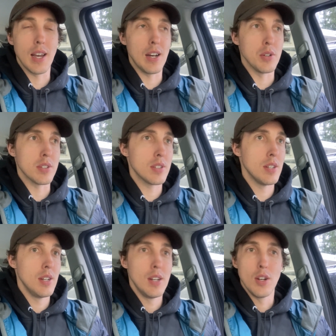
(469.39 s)
house
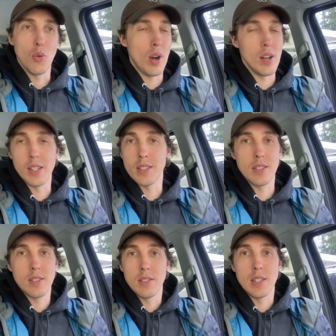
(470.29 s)
while
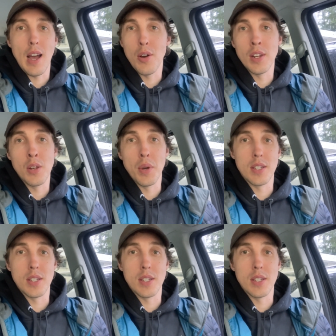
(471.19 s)
it's down anyway.